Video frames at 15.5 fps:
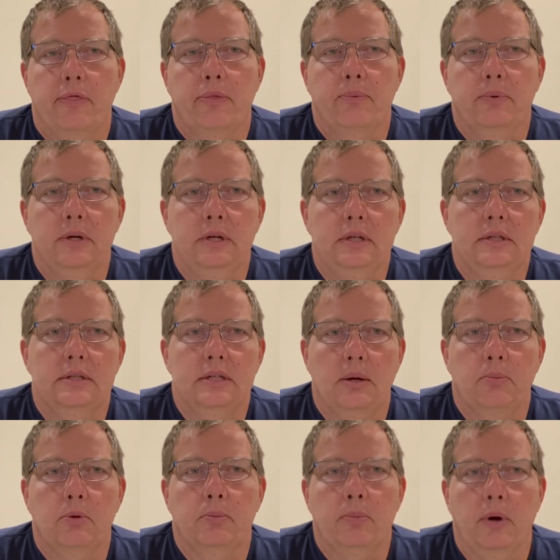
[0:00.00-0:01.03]
3
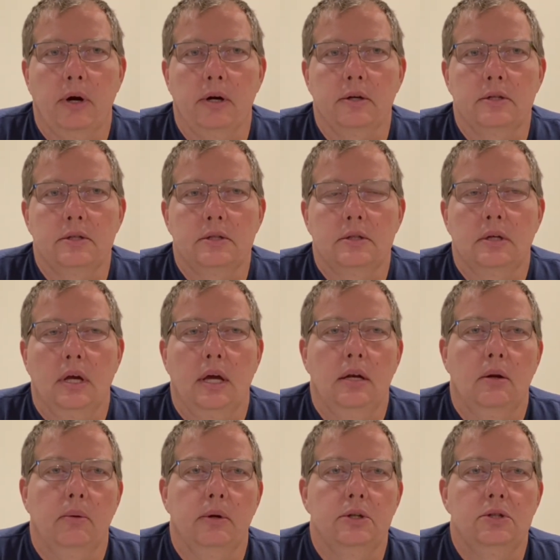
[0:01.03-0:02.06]
separate parts. I
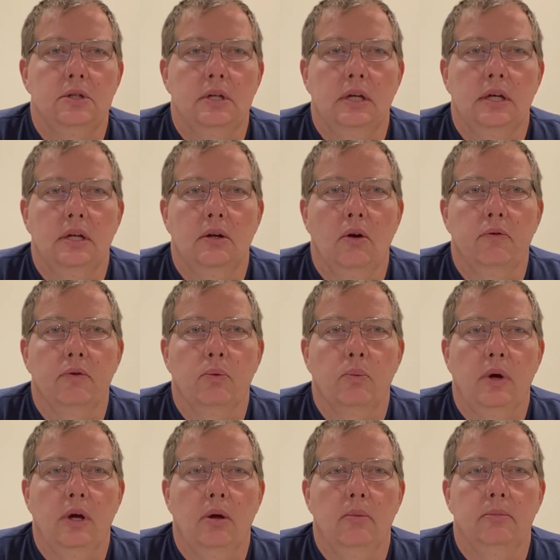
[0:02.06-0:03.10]
don't want you to get
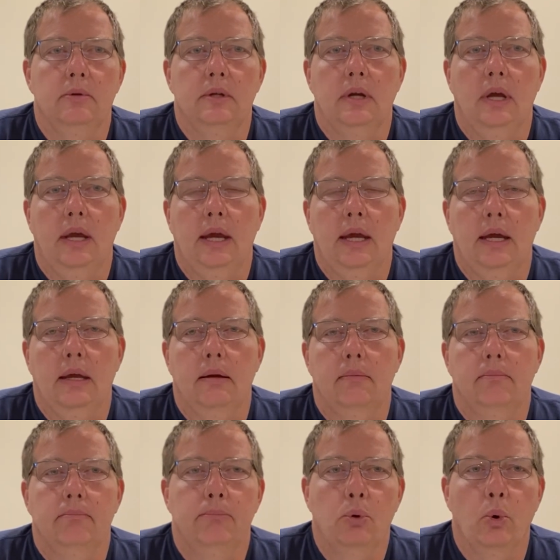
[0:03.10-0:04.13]
overwhelmed
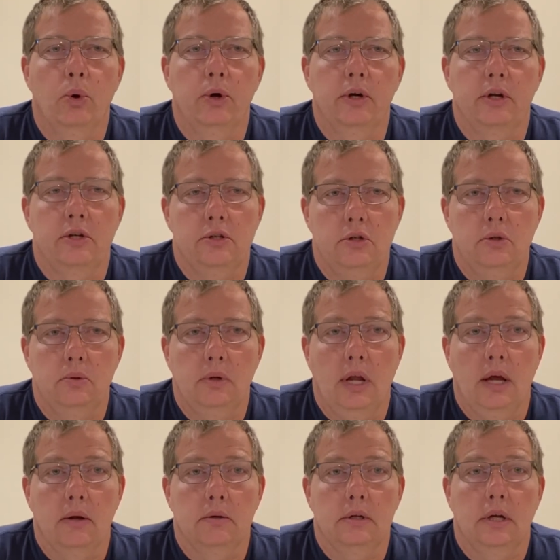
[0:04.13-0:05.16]
and bored and tune
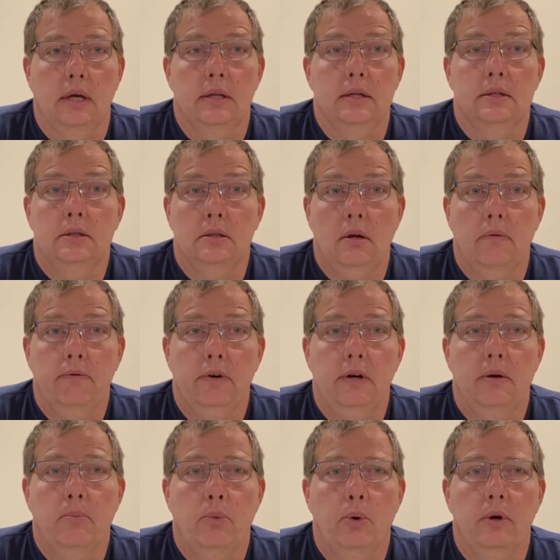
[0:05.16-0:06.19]
out. This is all very
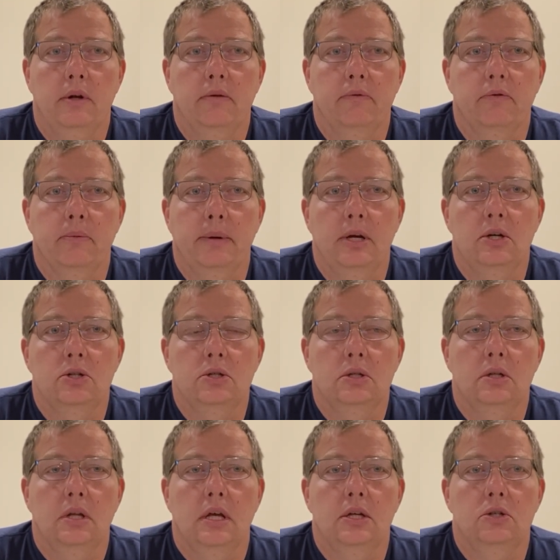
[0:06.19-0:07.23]
important
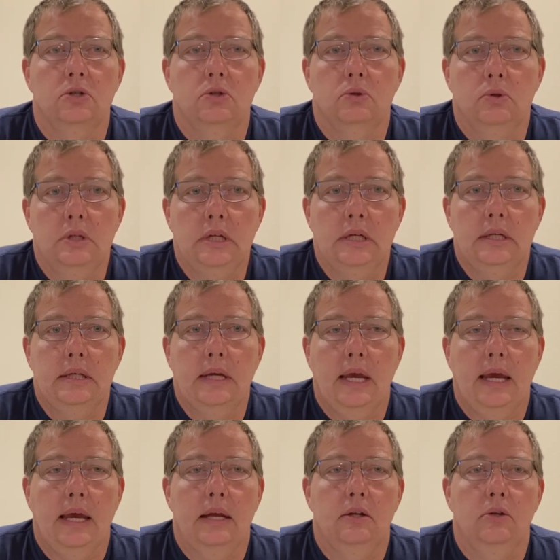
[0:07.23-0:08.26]
information that you need
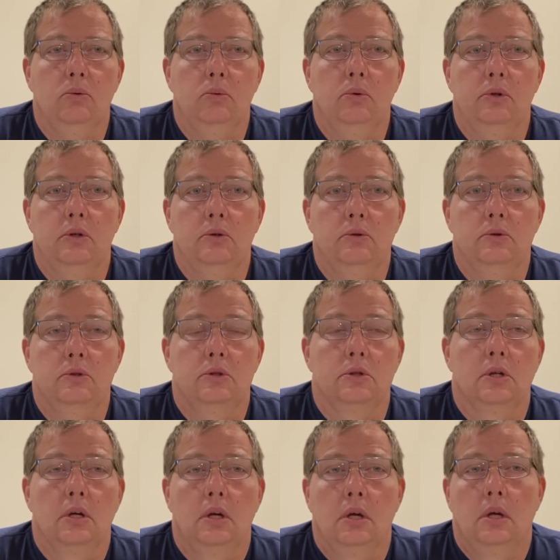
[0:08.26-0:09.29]
and you will use
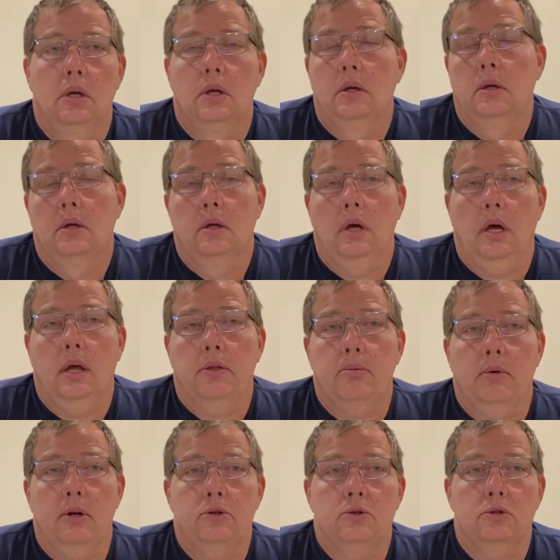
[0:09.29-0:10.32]

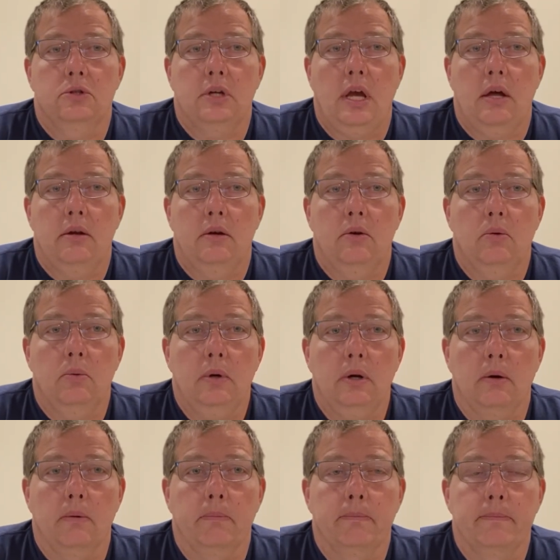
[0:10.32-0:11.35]
throughout your scouting
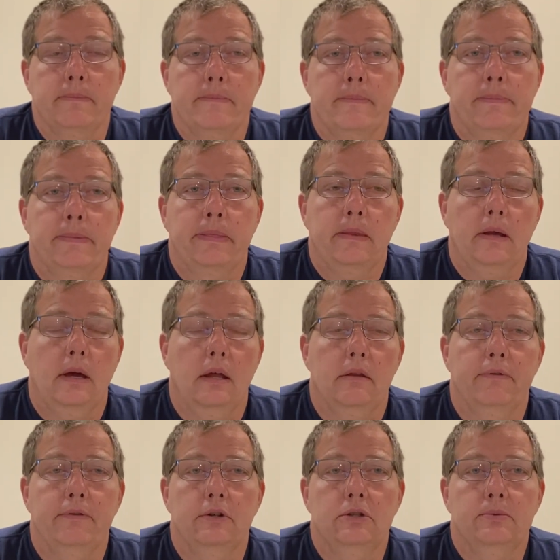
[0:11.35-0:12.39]
career.
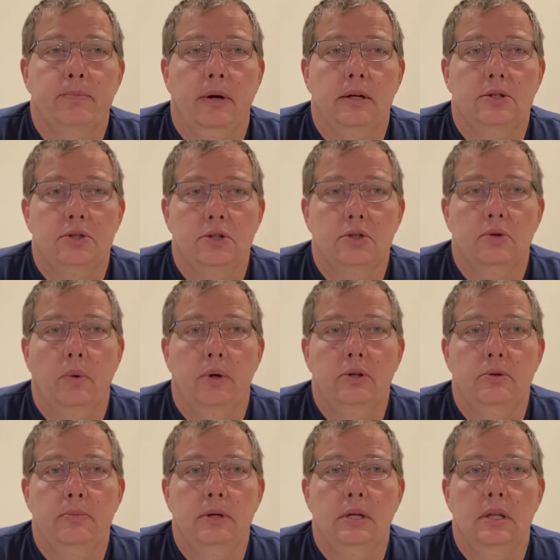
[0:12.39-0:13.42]
The first part is just going
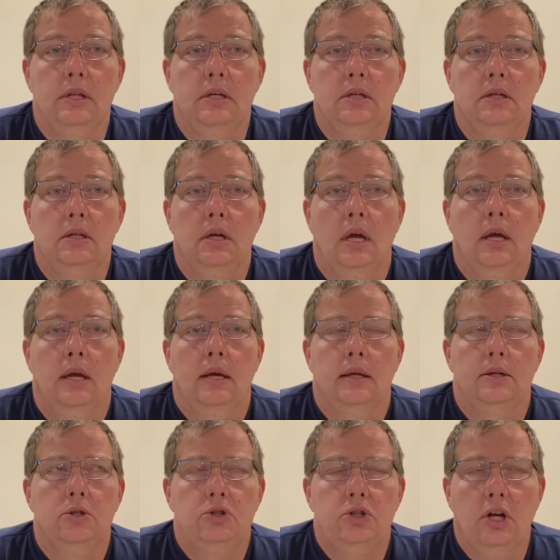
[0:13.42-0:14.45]
to be the
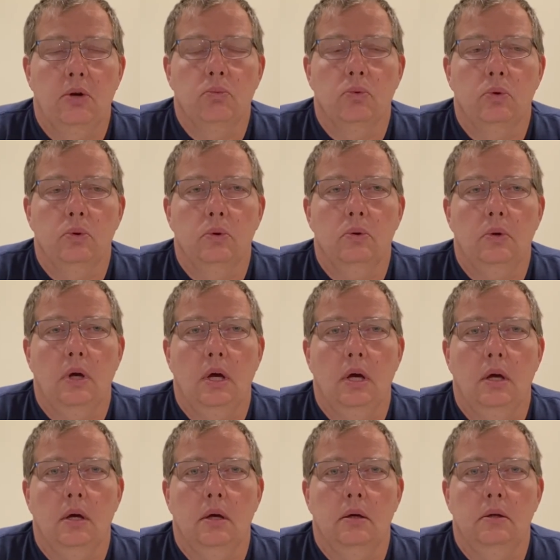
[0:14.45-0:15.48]

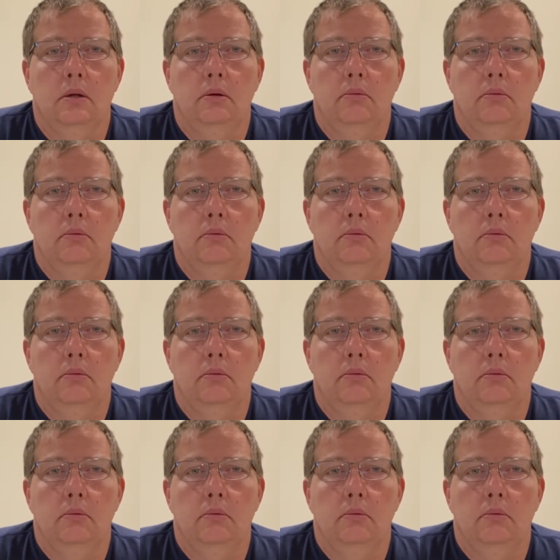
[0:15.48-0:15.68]
general